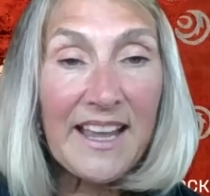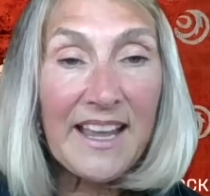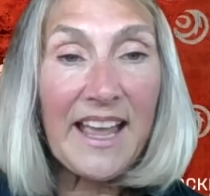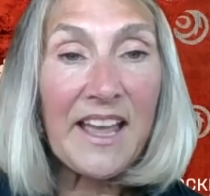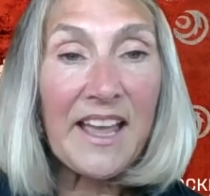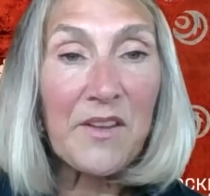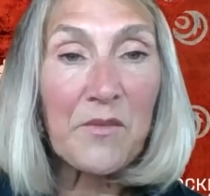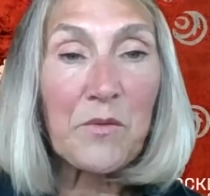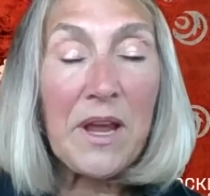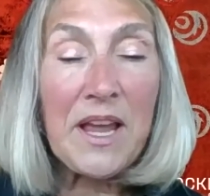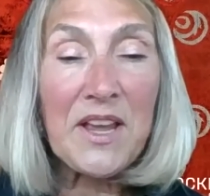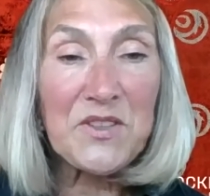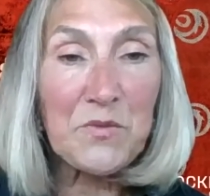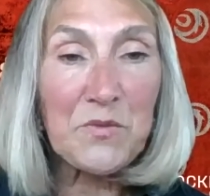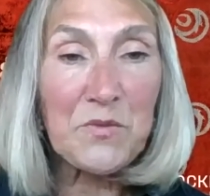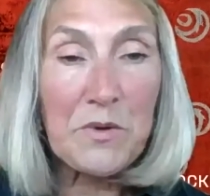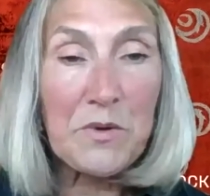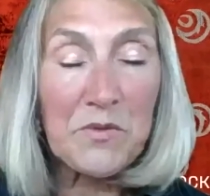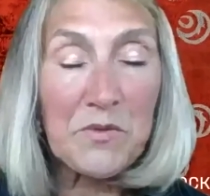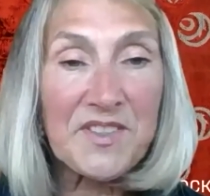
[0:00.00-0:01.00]
And as
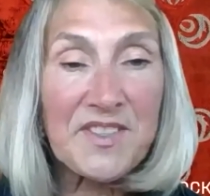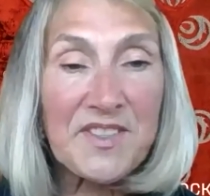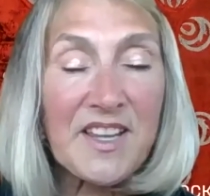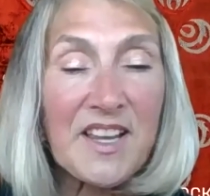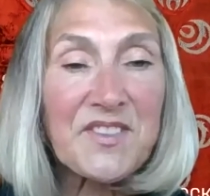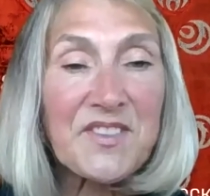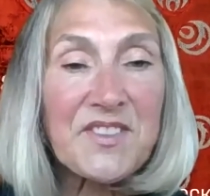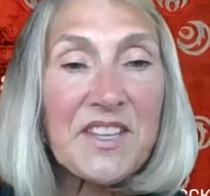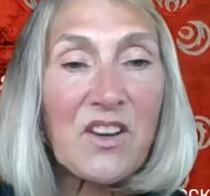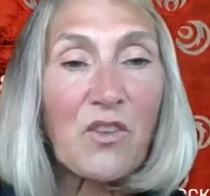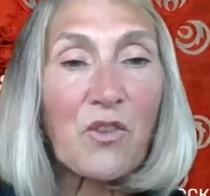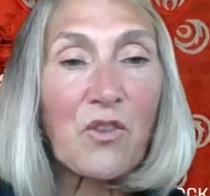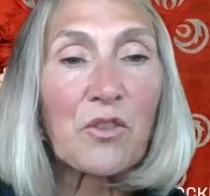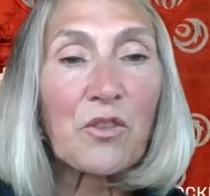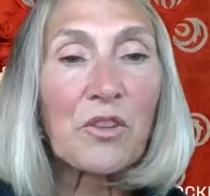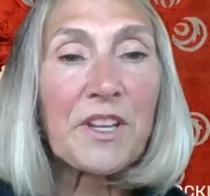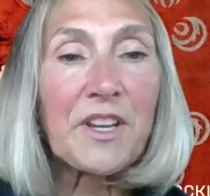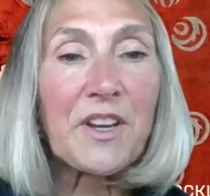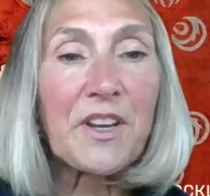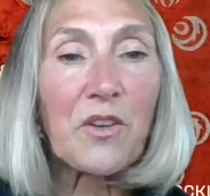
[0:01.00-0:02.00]
we were discussing
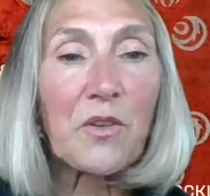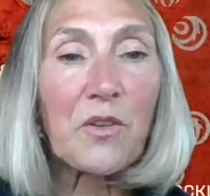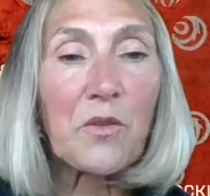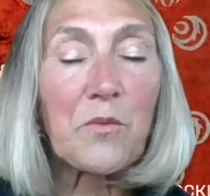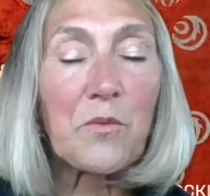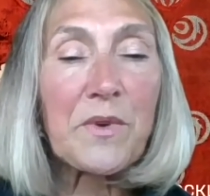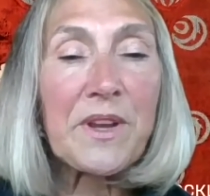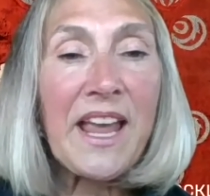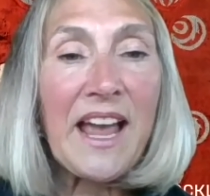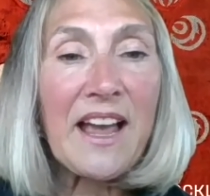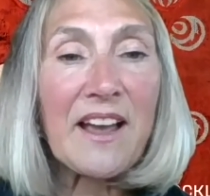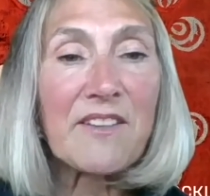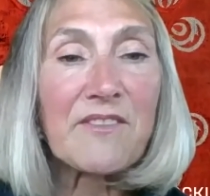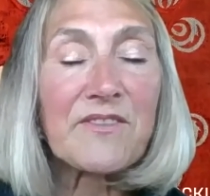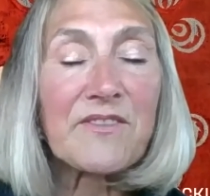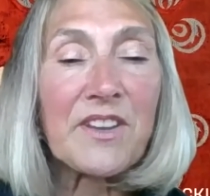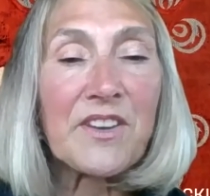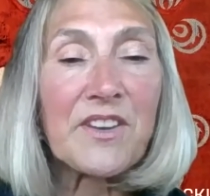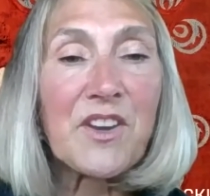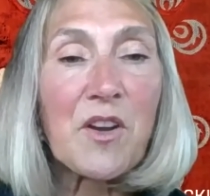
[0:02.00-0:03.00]
earlier, we
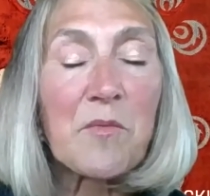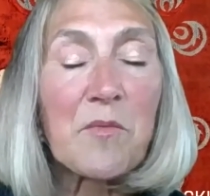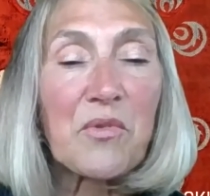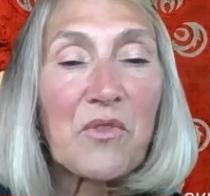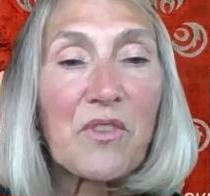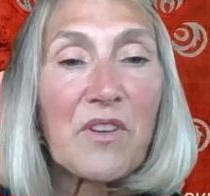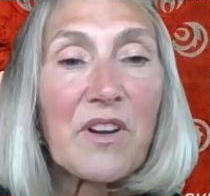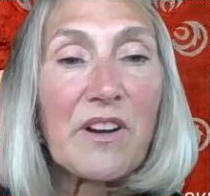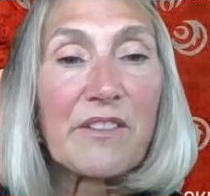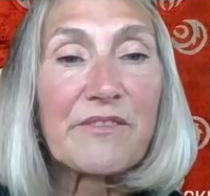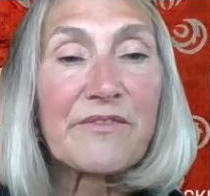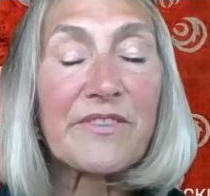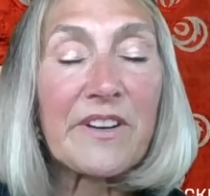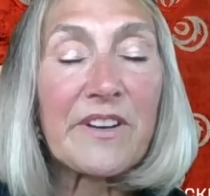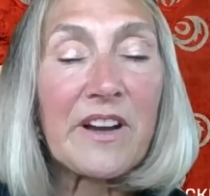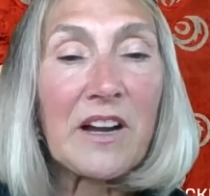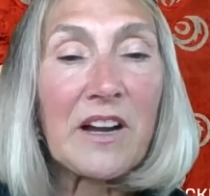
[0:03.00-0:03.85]
have a number of